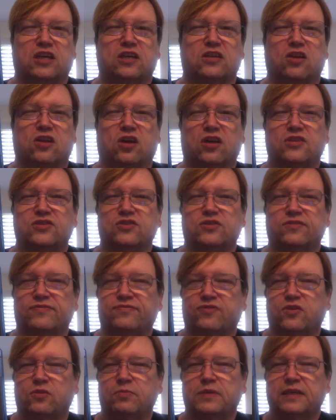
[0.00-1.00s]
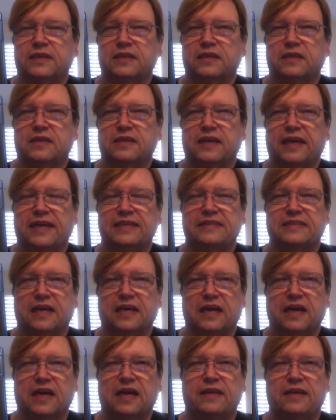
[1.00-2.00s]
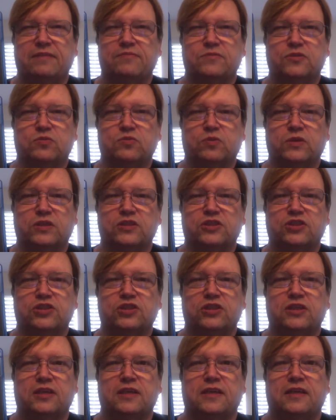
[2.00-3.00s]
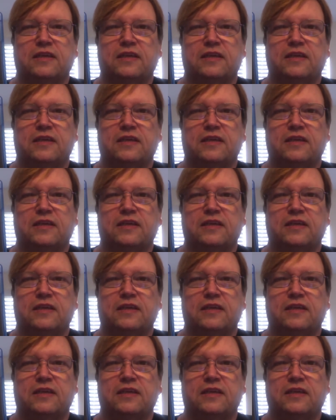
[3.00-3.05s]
claustrophobic at times, which